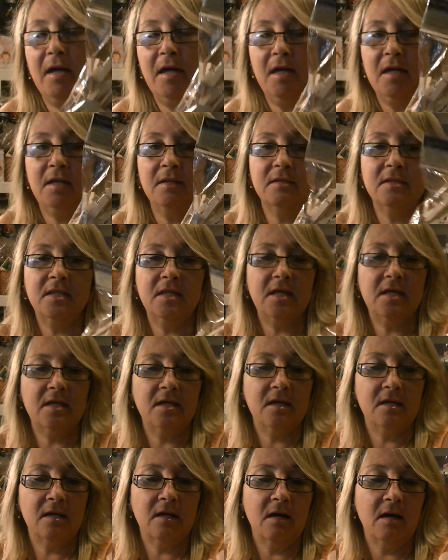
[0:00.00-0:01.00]
In
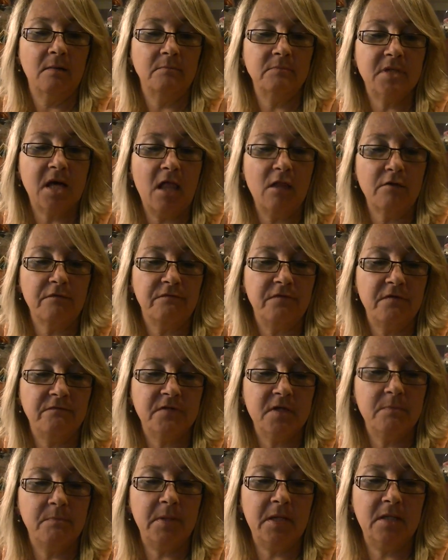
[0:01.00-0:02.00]
the
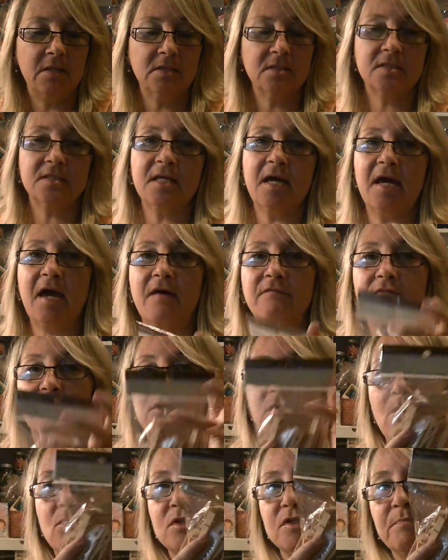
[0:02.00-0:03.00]
$1.50 bins, they have
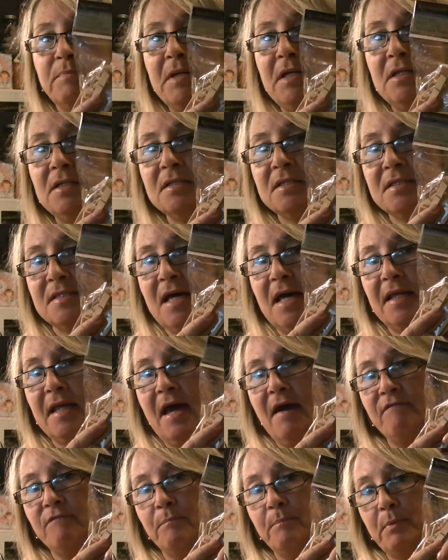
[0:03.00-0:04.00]
clothespins that
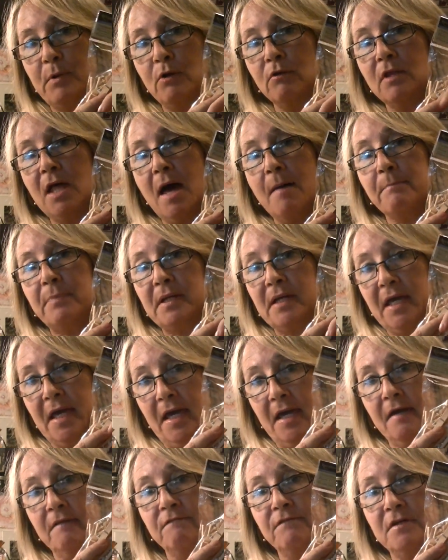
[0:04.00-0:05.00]
have burlap and
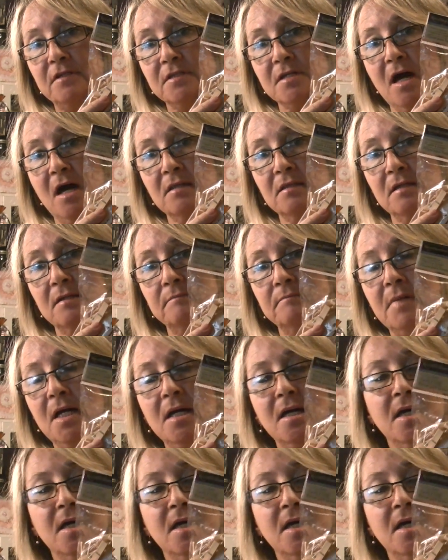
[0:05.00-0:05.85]
canvas on them.